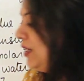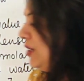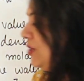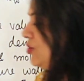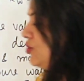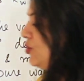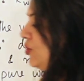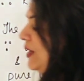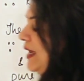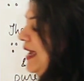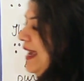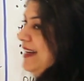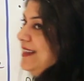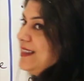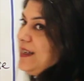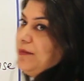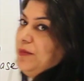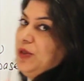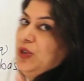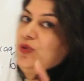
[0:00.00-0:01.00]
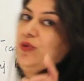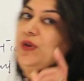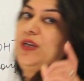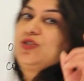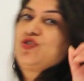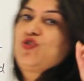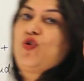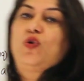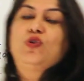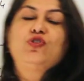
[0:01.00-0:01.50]
So KW
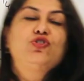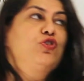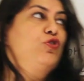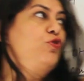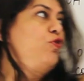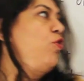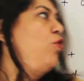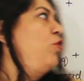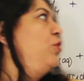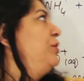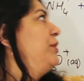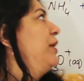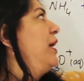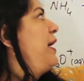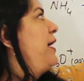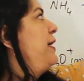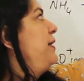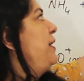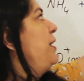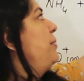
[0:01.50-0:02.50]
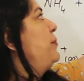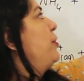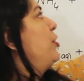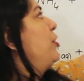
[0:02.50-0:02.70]
is also called the ionic